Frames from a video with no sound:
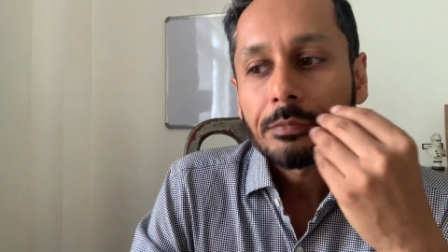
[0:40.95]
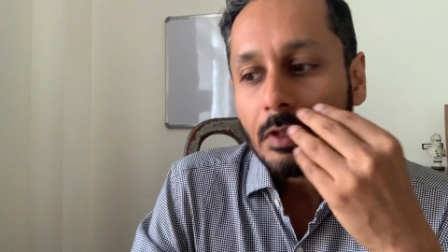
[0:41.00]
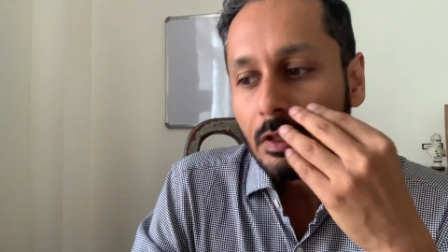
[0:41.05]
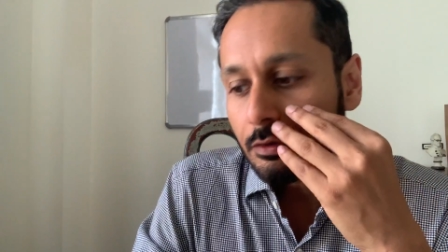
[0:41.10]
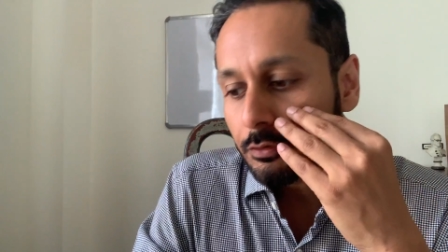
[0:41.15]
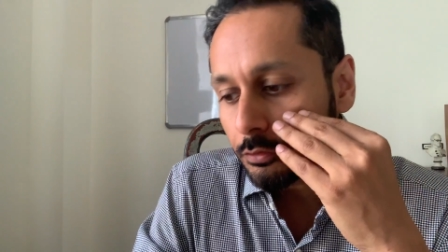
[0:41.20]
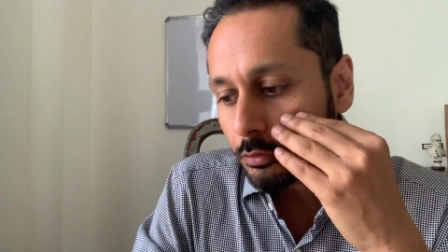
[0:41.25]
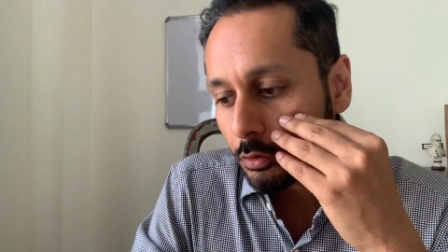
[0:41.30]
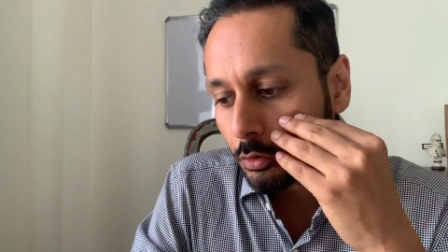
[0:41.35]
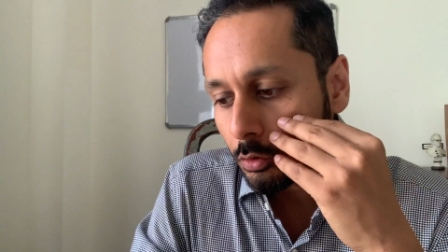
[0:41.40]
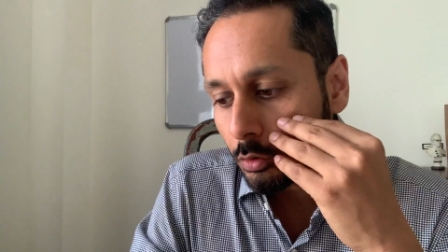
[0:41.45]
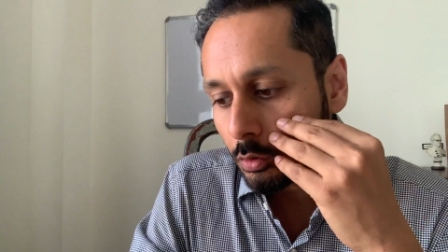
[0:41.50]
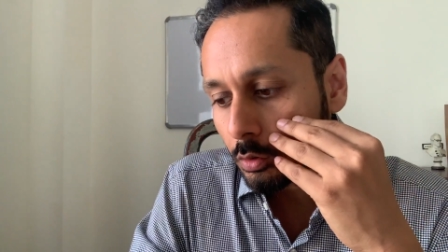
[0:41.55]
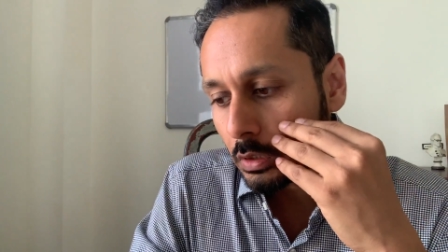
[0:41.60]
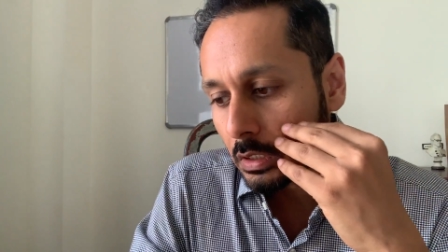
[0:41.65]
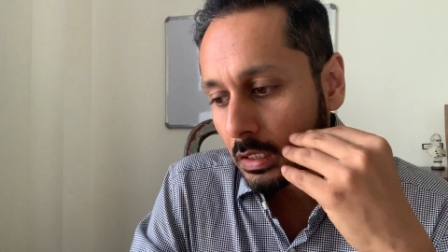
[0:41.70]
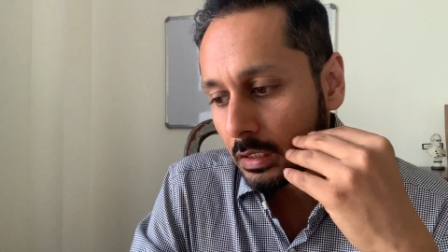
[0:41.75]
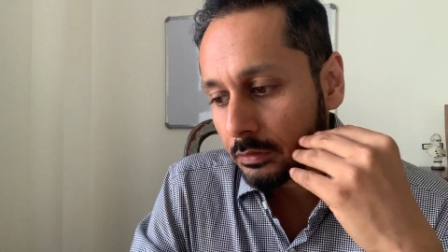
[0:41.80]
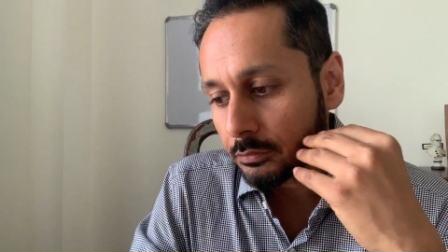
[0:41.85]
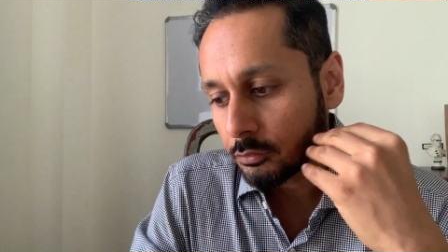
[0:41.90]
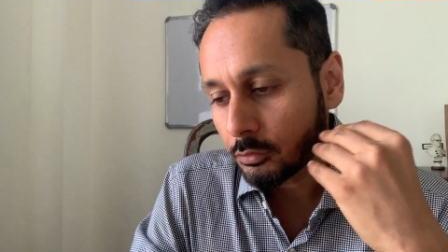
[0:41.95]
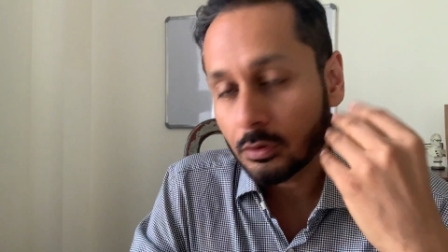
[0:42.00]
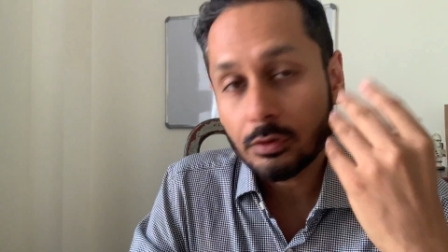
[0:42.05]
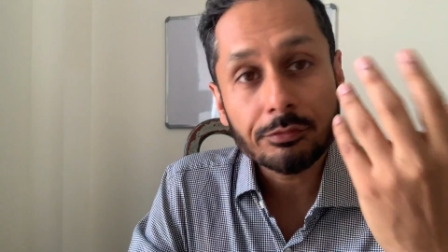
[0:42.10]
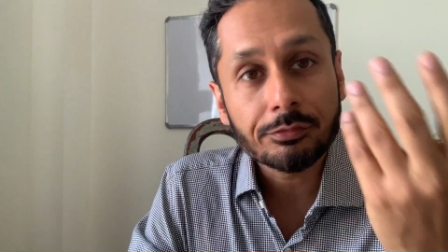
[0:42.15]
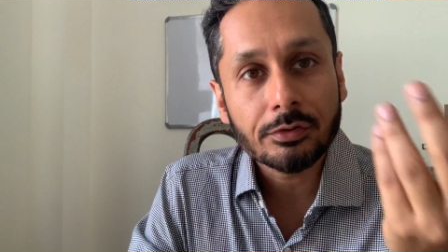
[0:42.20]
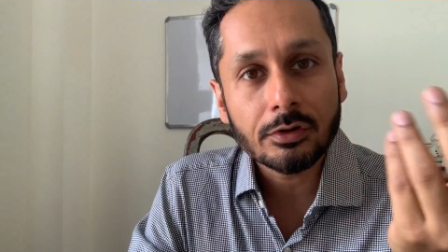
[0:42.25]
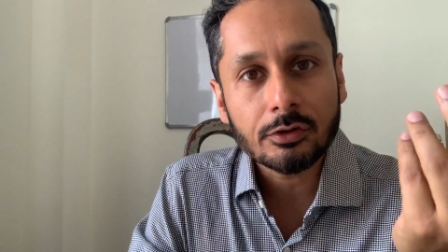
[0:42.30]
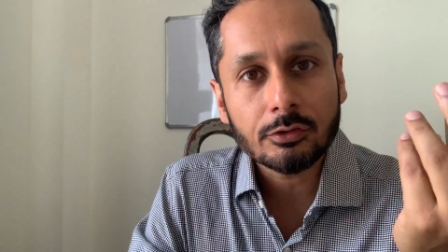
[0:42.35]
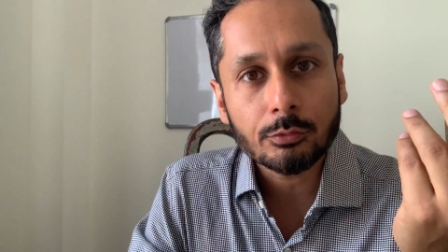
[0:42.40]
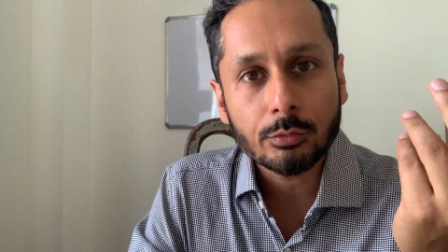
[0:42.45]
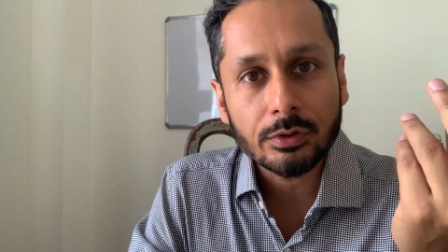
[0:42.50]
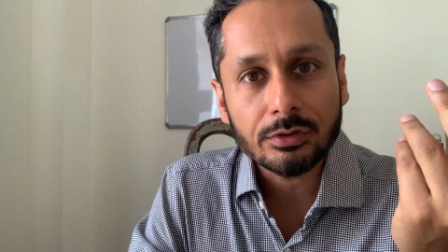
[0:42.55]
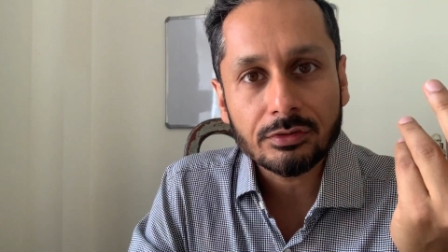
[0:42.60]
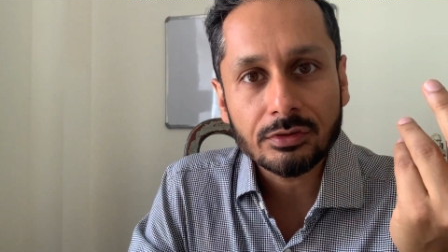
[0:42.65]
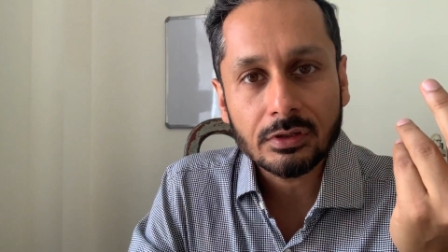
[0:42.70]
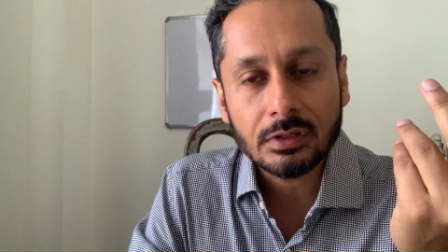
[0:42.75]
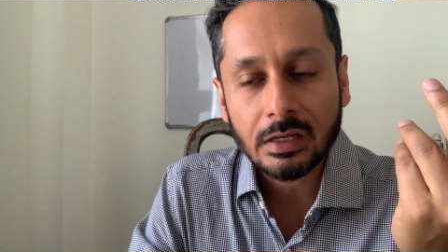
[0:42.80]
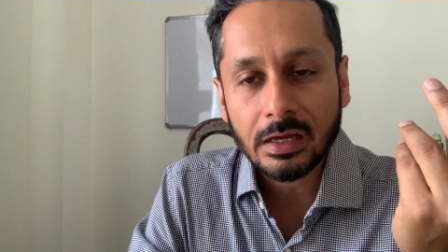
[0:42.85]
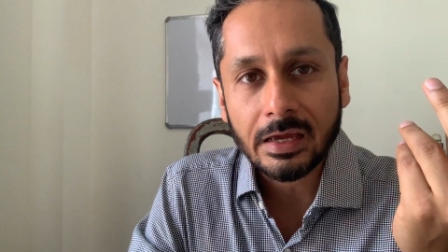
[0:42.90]
So the first
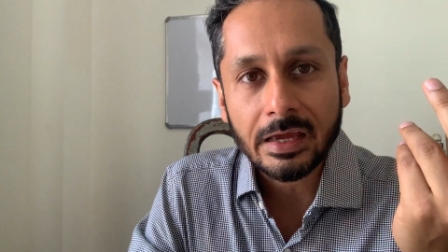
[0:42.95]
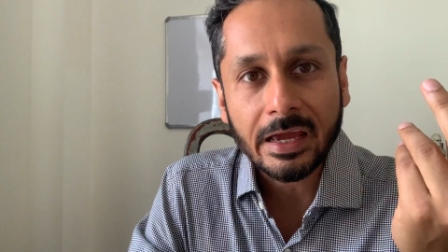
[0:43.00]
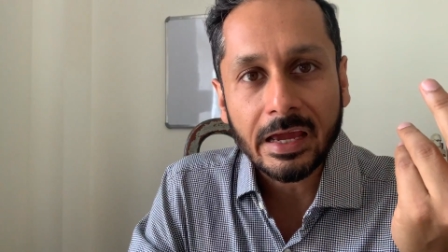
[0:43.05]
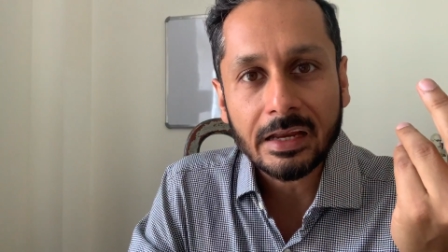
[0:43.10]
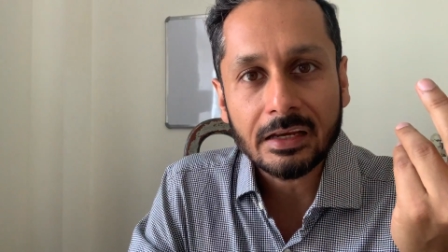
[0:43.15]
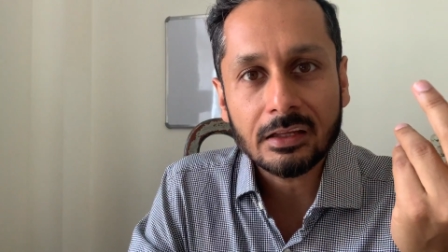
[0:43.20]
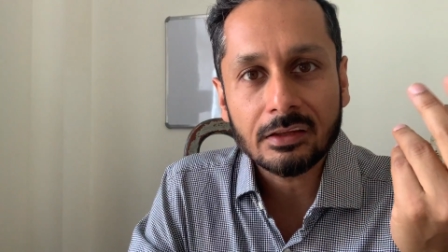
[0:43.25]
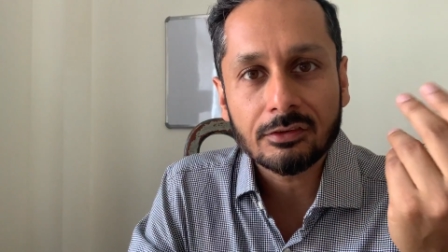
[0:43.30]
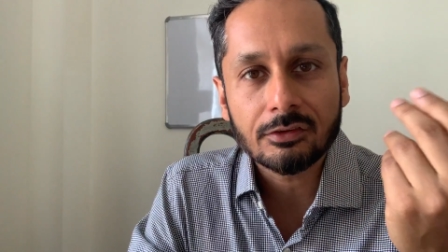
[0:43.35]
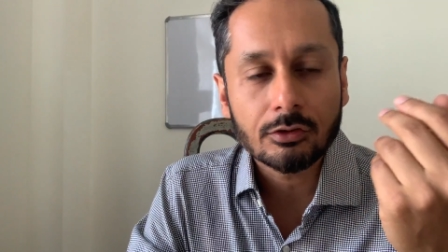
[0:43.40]
question I had is,